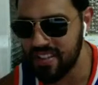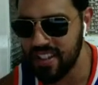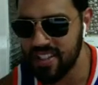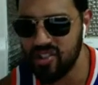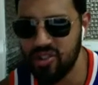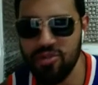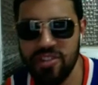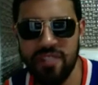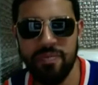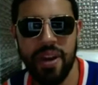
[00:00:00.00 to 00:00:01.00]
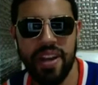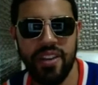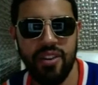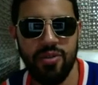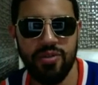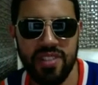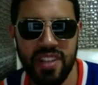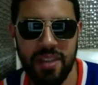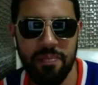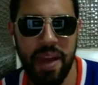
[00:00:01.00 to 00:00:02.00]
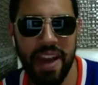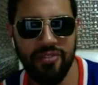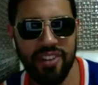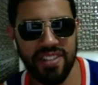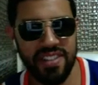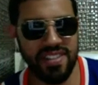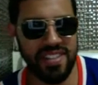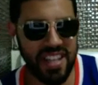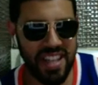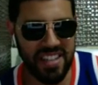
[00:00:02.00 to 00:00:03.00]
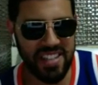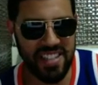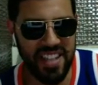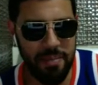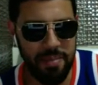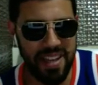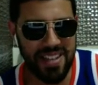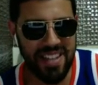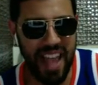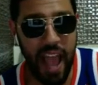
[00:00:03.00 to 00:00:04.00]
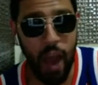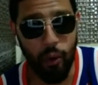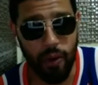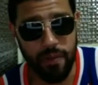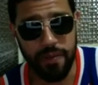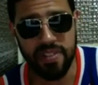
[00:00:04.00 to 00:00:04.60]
Exclusive breaking news. Impact Wrestling said that T J P is out for